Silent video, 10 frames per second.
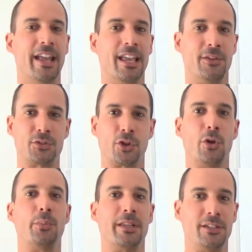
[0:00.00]
If
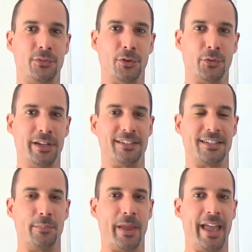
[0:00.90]
so, please feel free to
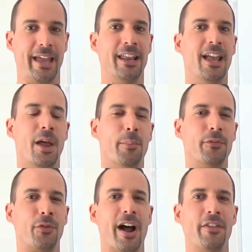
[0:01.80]
skip ahead.
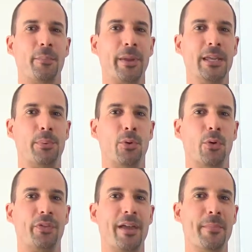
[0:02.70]
But for other
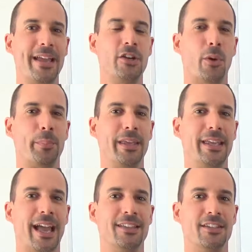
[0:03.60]
people, they may not
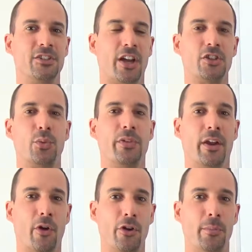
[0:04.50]
be as in touch with
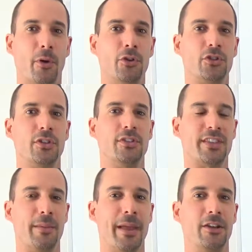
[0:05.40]
their own emotions,
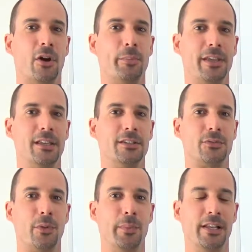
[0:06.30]
they may not be as
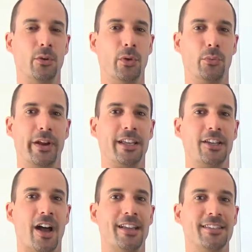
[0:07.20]
familiar with
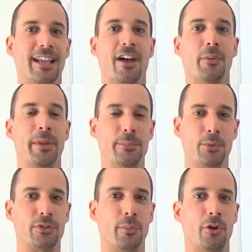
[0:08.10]
recognizing other
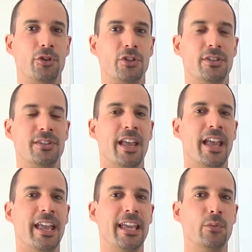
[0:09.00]
people's emotions,
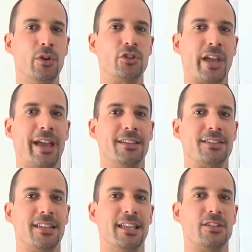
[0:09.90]
in which
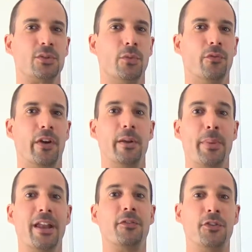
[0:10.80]
case, it's very
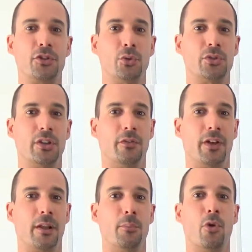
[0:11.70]
beneficial to
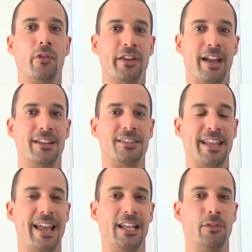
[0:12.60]
develop more of an
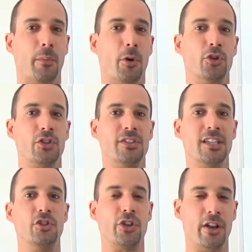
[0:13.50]
understanding of emotions
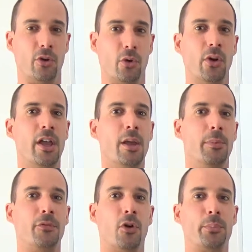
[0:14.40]
in general
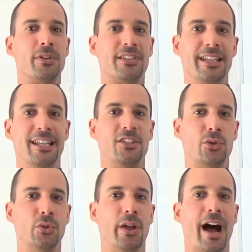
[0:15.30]
before proceeding
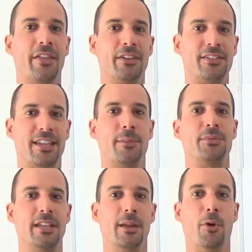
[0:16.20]
to other
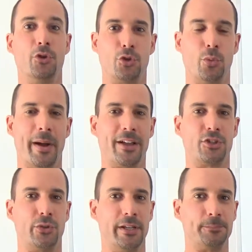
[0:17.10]
steps in emotional
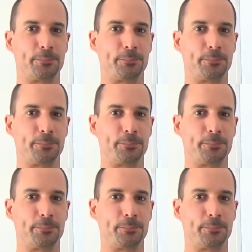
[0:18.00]
mastery.